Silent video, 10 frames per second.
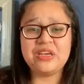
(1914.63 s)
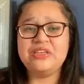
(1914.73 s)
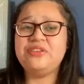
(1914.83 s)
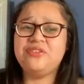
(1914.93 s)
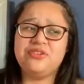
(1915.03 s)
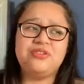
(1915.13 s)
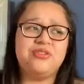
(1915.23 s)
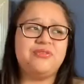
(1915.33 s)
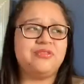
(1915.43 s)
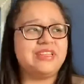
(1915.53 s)
You could
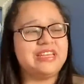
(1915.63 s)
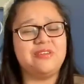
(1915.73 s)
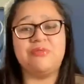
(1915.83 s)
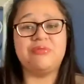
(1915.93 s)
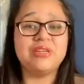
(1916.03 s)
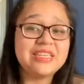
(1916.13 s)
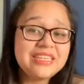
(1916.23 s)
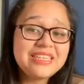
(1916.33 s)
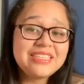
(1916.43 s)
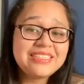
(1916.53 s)
go for like a
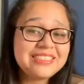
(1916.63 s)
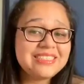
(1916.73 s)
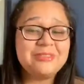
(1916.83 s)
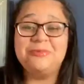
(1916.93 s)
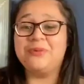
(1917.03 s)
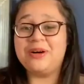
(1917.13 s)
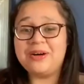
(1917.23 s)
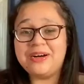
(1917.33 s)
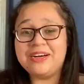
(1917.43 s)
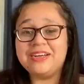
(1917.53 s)
run, a
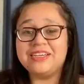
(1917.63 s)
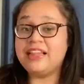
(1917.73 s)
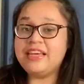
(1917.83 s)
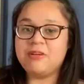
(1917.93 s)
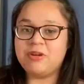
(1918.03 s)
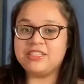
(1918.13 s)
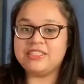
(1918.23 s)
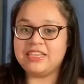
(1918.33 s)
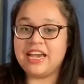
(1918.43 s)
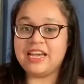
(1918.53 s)
walk. I like
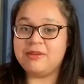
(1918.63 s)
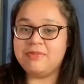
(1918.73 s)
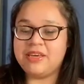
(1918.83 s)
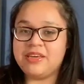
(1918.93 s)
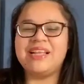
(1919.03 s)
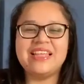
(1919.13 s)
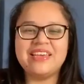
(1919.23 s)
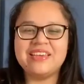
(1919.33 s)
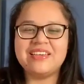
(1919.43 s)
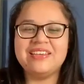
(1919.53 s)
watching anime. I like